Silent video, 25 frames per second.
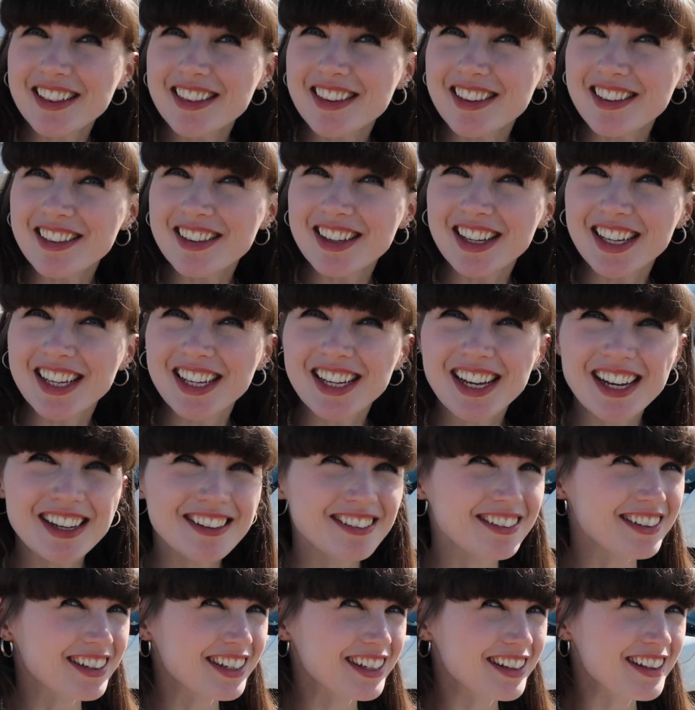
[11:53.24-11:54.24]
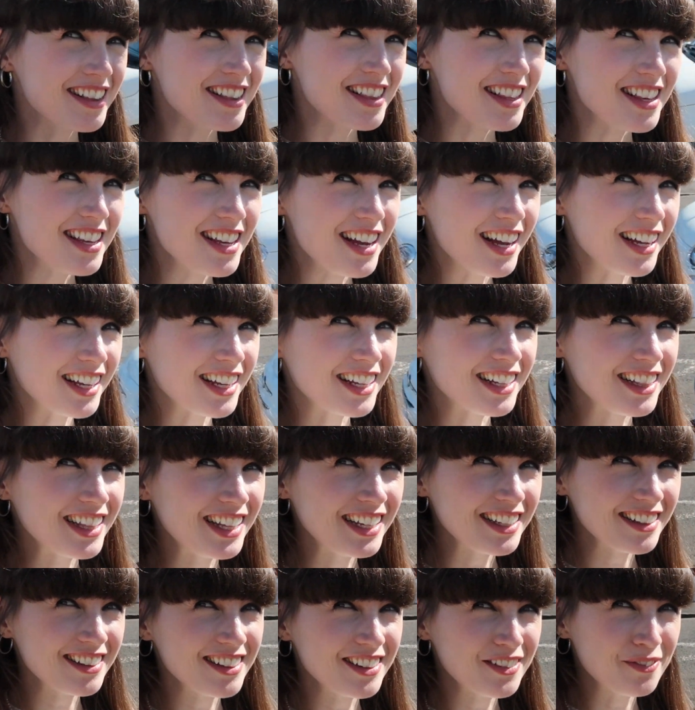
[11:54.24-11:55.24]
today, as you can see, I
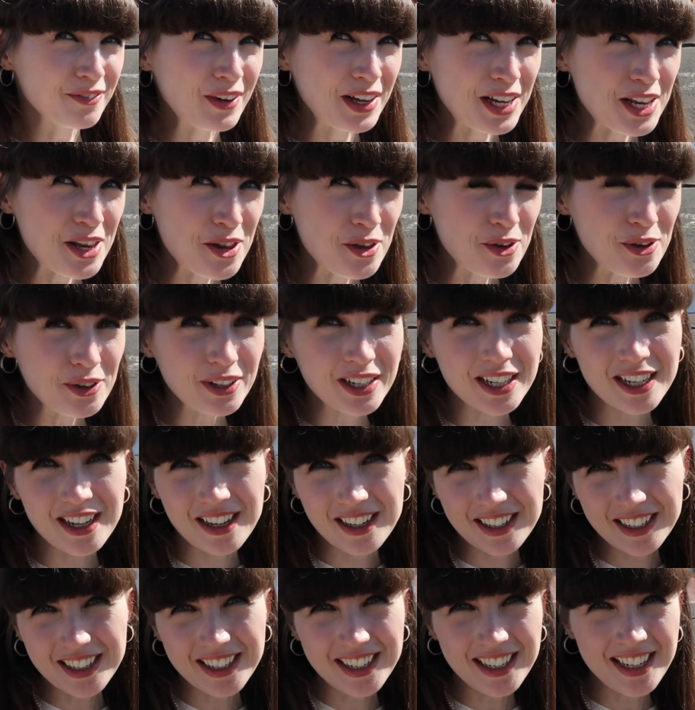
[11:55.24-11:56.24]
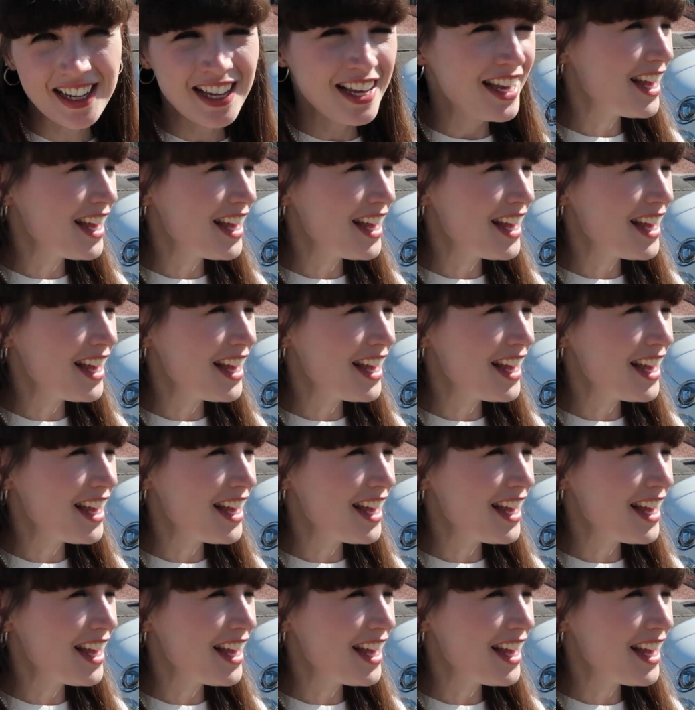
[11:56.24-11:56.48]
collected my new car.